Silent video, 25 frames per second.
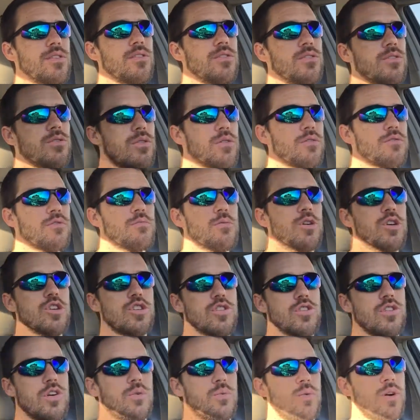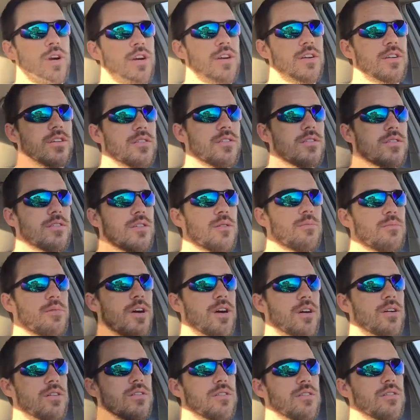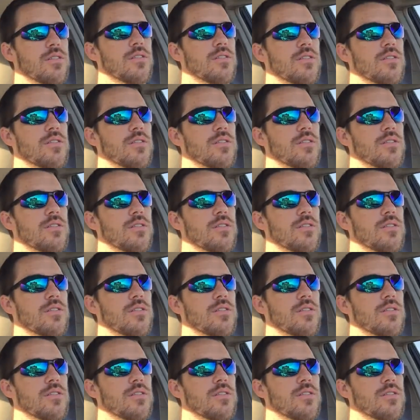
sort of emotional awareness about